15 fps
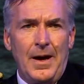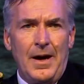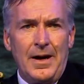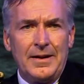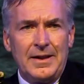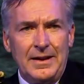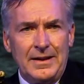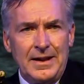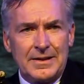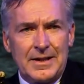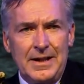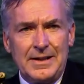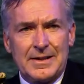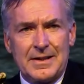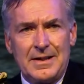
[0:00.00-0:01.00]
I think this
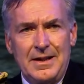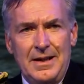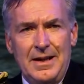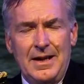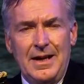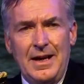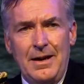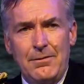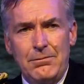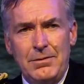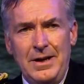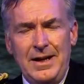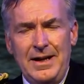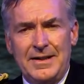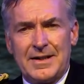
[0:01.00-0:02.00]
is a
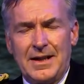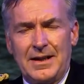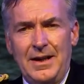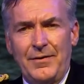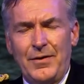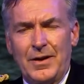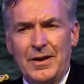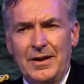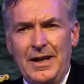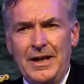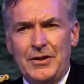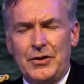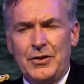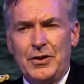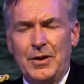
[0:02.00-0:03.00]
really significant
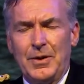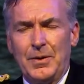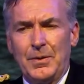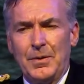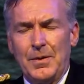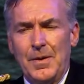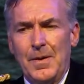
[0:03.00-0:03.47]
issue